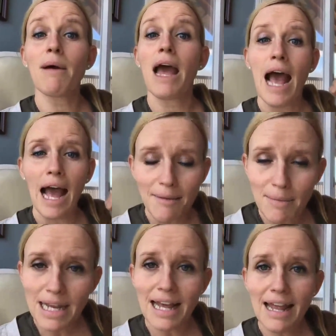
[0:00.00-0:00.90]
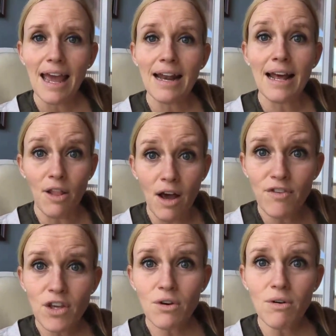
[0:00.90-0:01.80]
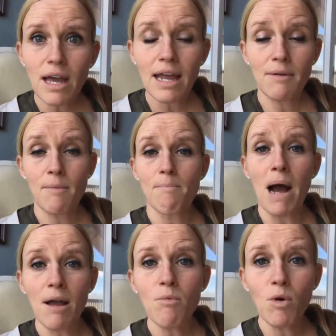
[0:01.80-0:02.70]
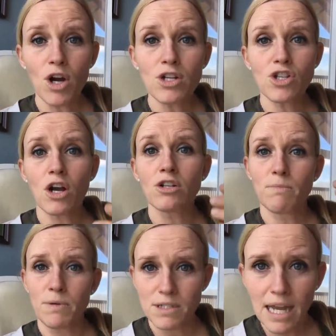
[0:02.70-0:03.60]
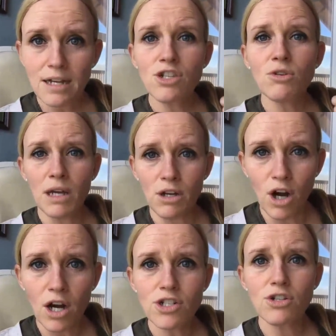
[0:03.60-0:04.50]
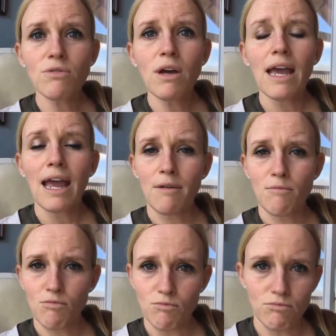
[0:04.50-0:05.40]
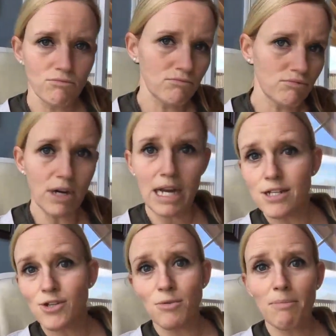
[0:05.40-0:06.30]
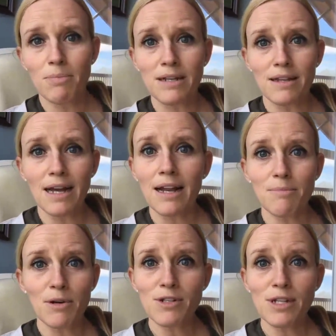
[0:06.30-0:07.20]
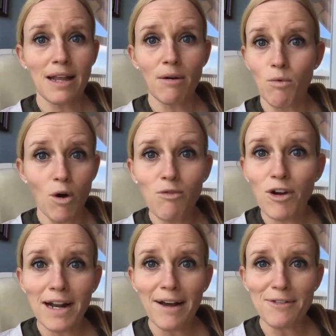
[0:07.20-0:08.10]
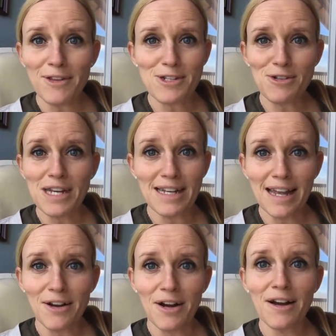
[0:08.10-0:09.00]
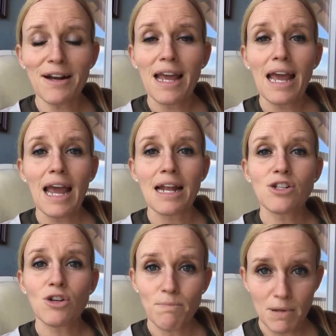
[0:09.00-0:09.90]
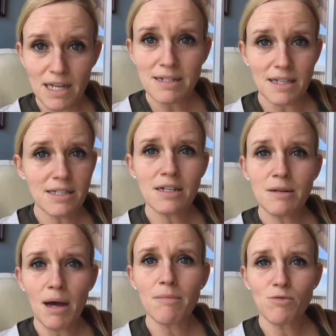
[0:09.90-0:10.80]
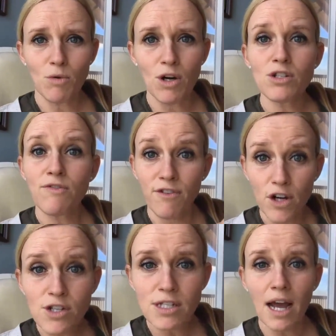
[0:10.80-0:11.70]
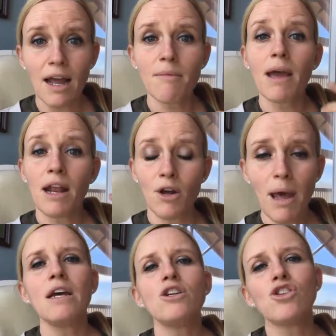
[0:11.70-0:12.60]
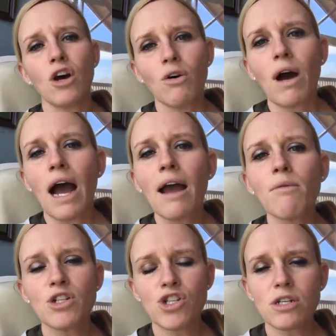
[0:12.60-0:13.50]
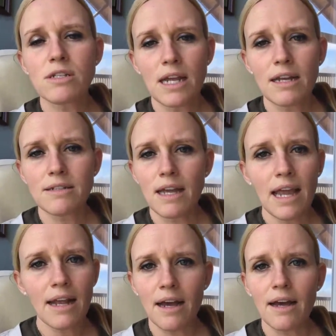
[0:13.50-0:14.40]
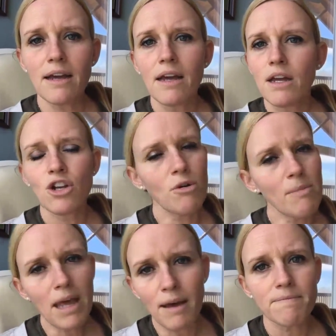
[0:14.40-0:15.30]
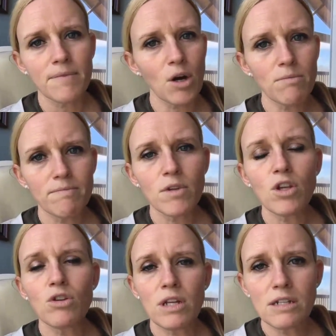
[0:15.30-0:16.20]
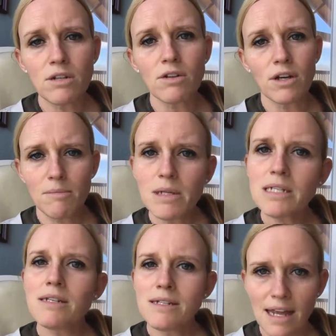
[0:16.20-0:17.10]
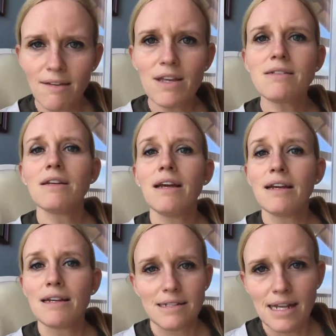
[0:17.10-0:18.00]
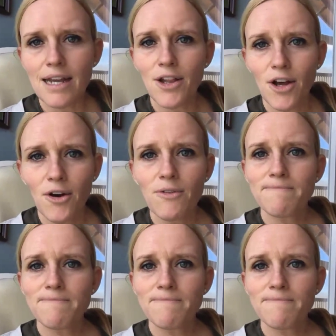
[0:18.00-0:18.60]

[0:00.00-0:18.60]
I mean it, and I love you. And my words are to protect you and guard you and raise you up into the kind of person that won't run out in the street and get hurt. And so please listen to mom's words first time and obey. So I would just say to Hannah, no, ma'am, nope. You need to look at Mrs. Davies, say hello.